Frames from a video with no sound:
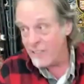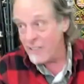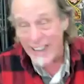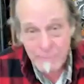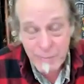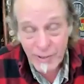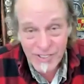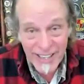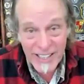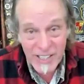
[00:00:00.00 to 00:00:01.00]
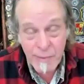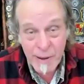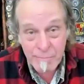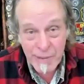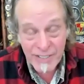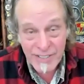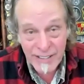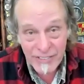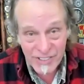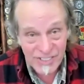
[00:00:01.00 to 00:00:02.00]
lot of people are saying it's my best
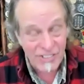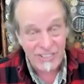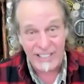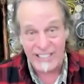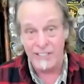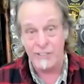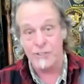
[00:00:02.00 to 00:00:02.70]
ever, certainly killer